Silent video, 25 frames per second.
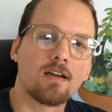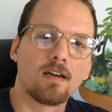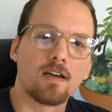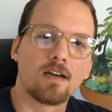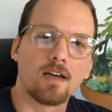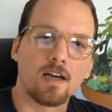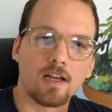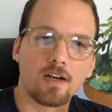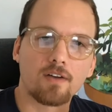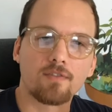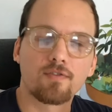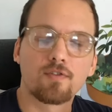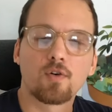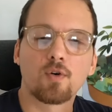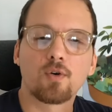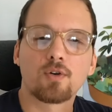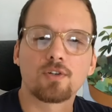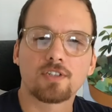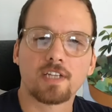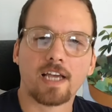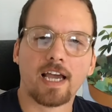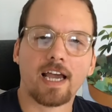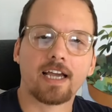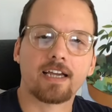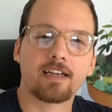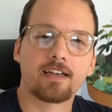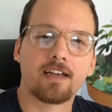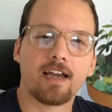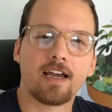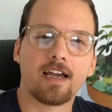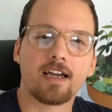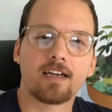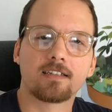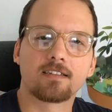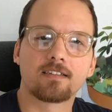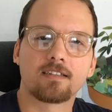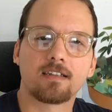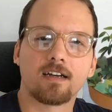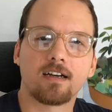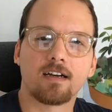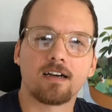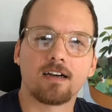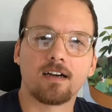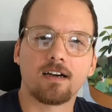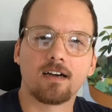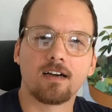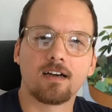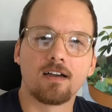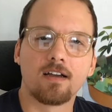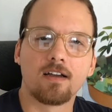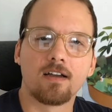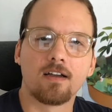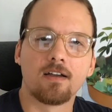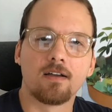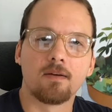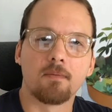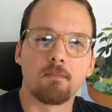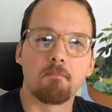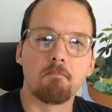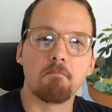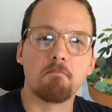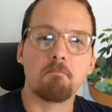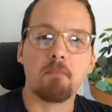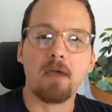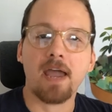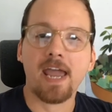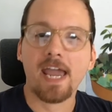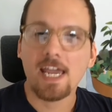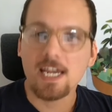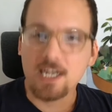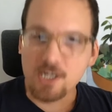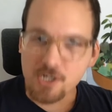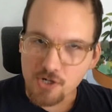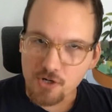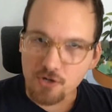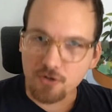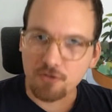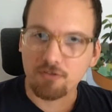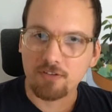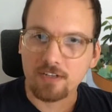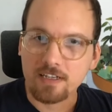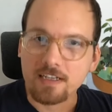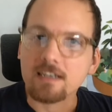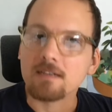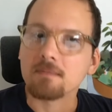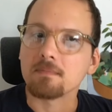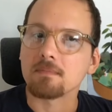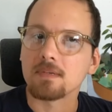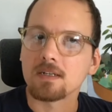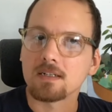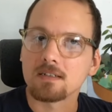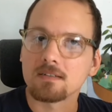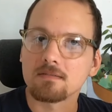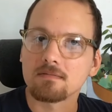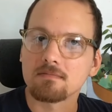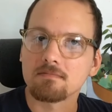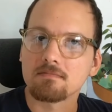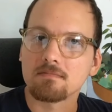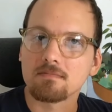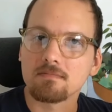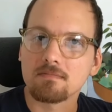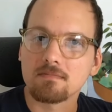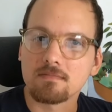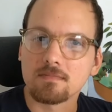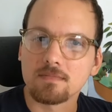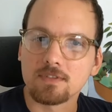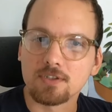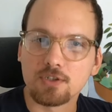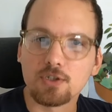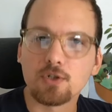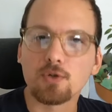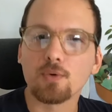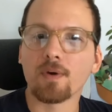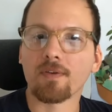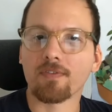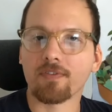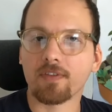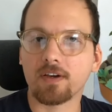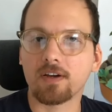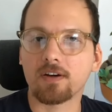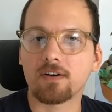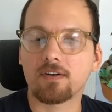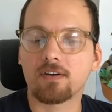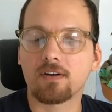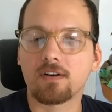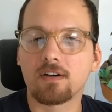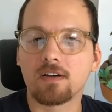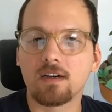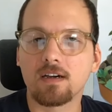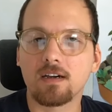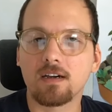And of course, Acne has a major team doing their